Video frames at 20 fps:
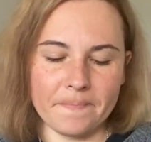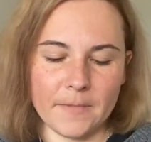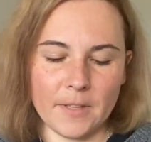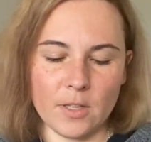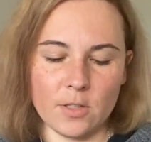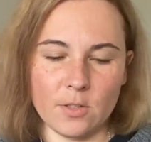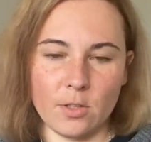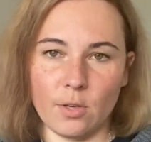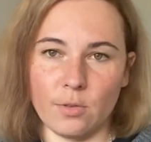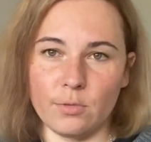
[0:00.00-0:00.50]

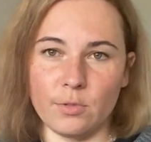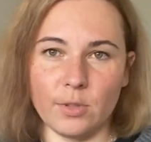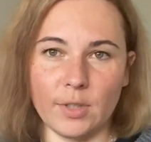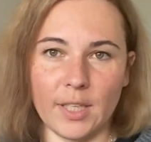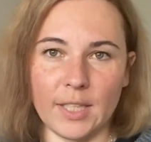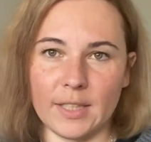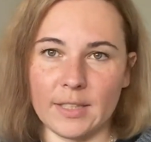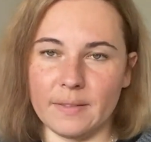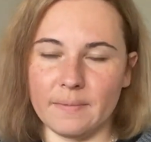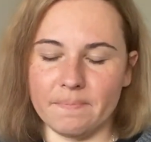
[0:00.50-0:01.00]
So you
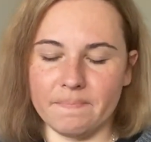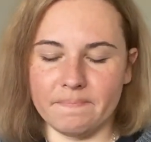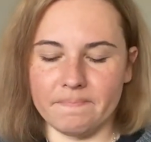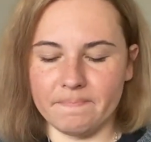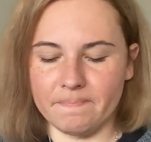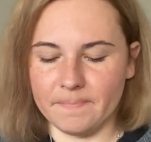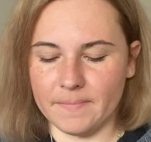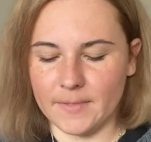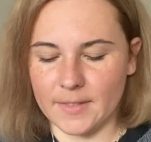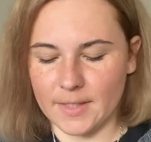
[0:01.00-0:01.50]
can
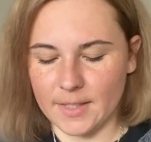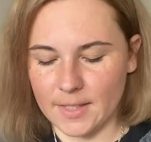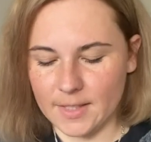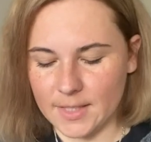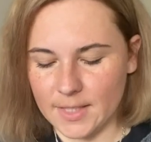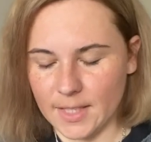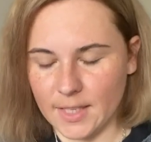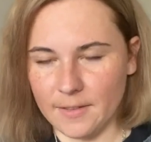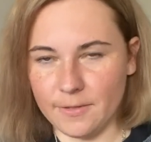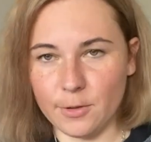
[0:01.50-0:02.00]

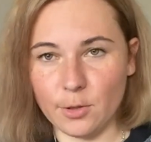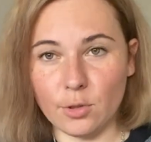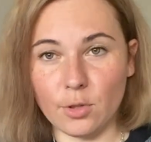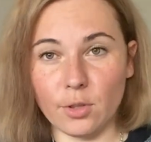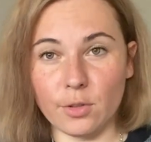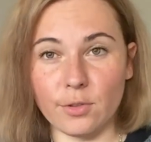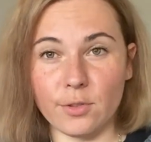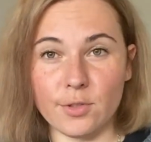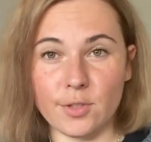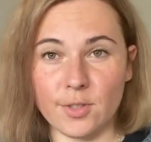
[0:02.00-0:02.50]
see, if you
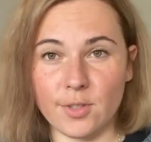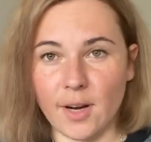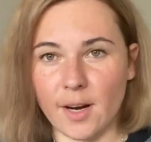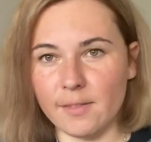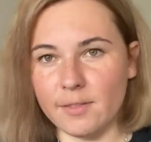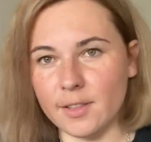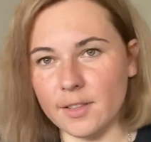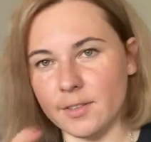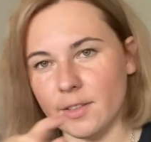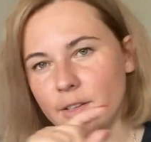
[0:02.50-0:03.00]
don't use
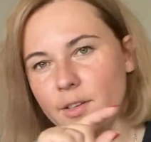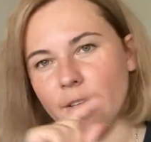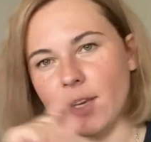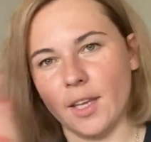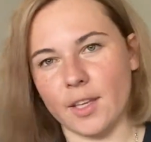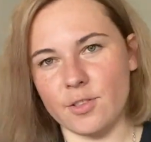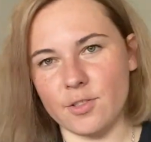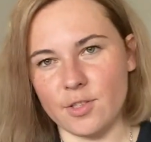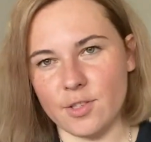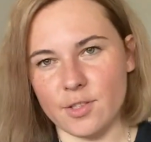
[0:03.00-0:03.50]
Ravelry, you
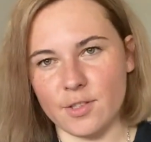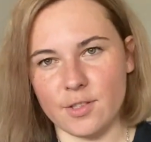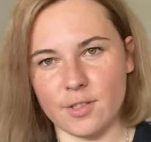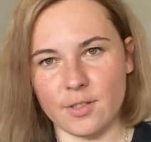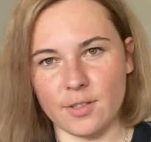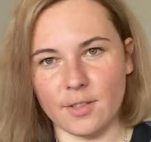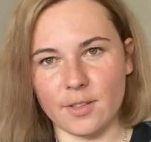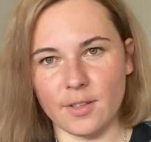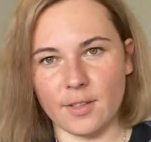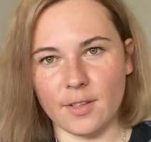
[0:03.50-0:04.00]
can just
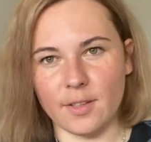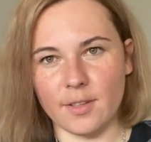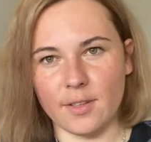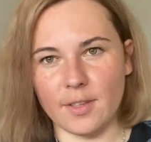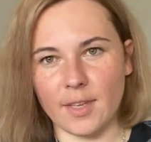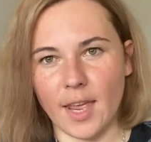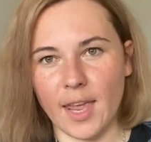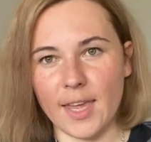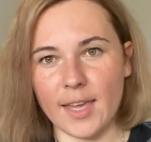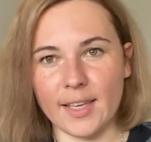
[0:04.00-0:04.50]

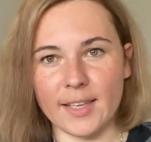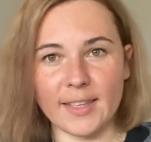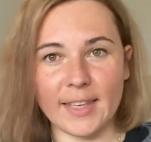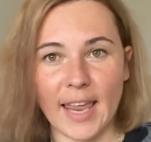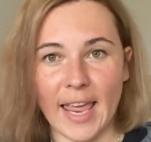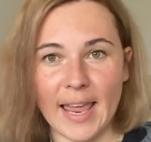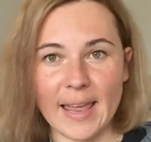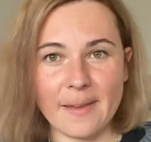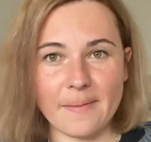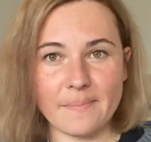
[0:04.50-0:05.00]
take
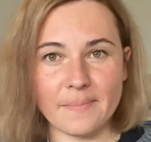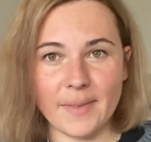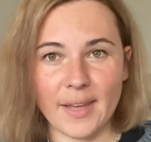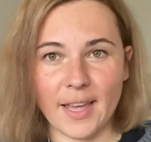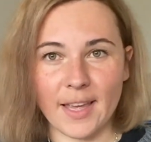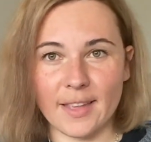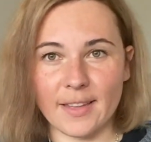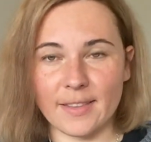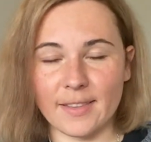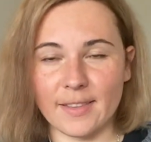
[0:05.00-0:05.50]
name
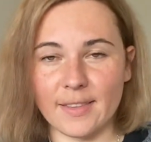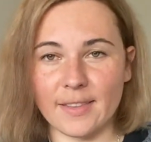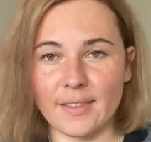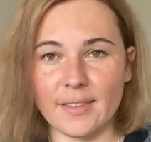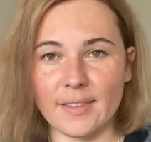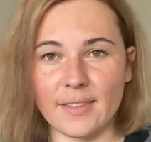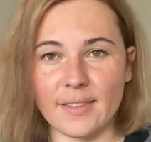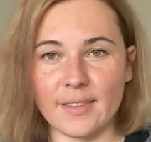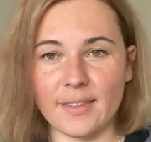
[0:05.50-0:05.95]
and